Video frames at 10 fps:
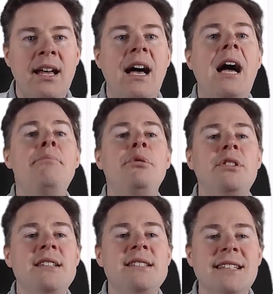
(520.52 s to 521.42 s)
I
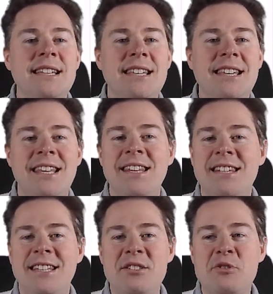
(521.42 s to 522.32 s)
put this link in
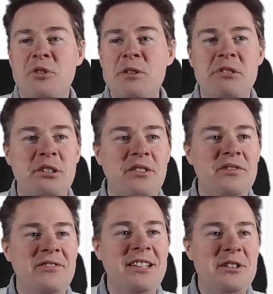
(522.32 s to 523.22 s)
the description of
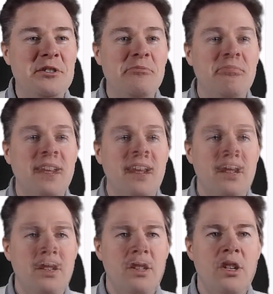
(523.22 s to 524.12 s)
the video.
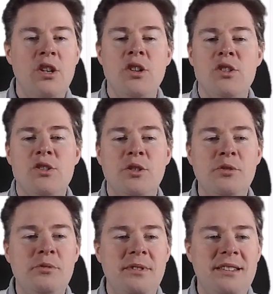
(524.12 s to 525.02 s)

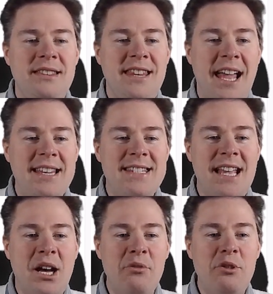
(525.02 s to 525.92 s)
So
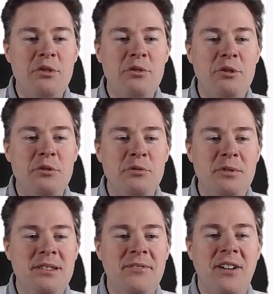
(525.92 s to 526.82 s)
that's how you do
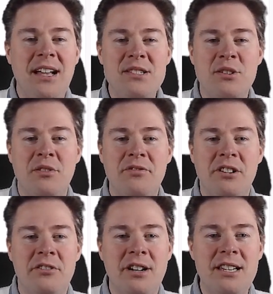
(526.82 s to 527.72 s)
with device
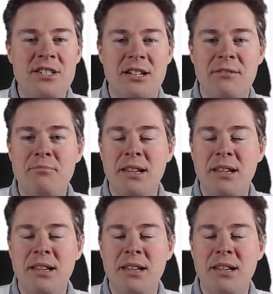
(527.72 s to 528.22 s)
configuration.